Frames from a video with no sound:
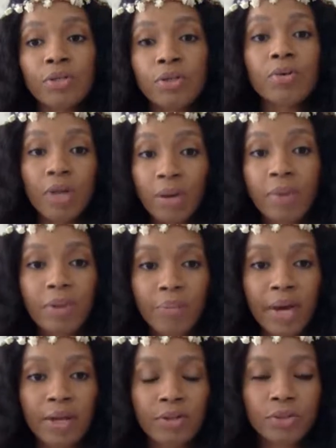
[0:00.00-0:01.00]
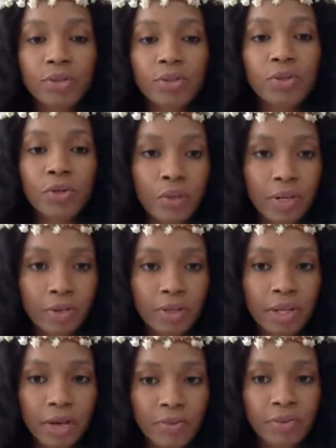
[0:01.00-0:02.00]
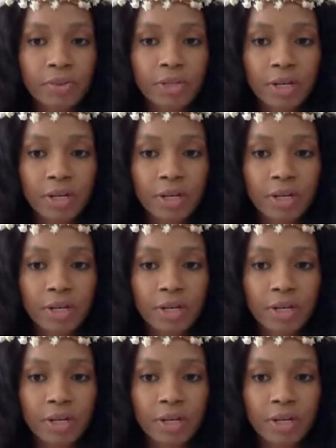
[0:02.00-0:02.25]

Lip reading: you coming back to greater levels